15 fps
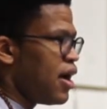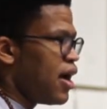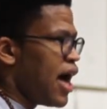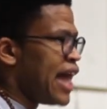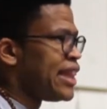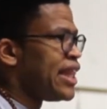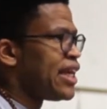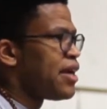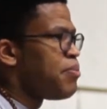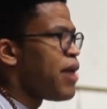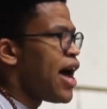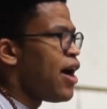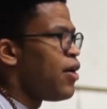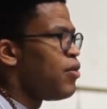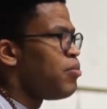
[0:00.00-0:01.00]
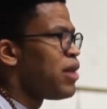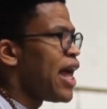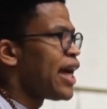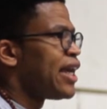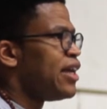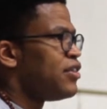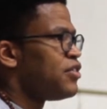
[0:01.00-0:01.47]
I think about
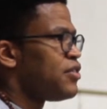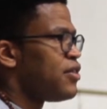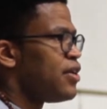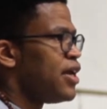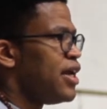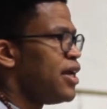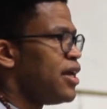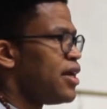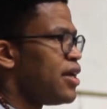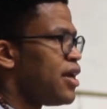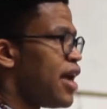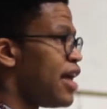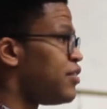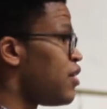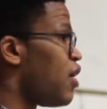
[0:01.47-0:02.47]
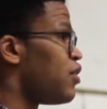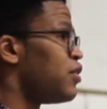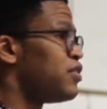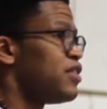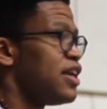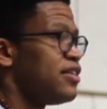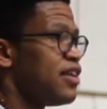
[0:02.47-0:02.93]
Black history as all
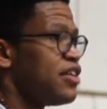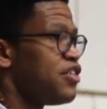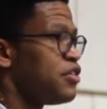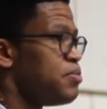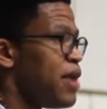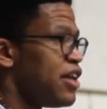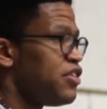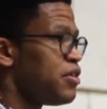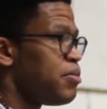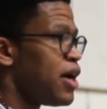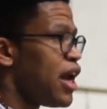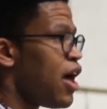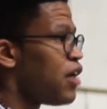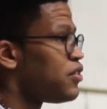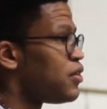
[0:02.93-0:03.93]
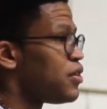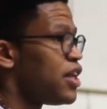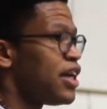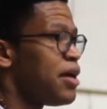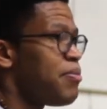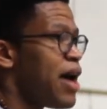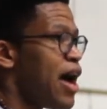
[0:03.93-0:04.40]
those things I just mentioned, but I also
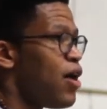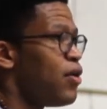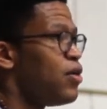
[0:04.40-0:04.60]
think about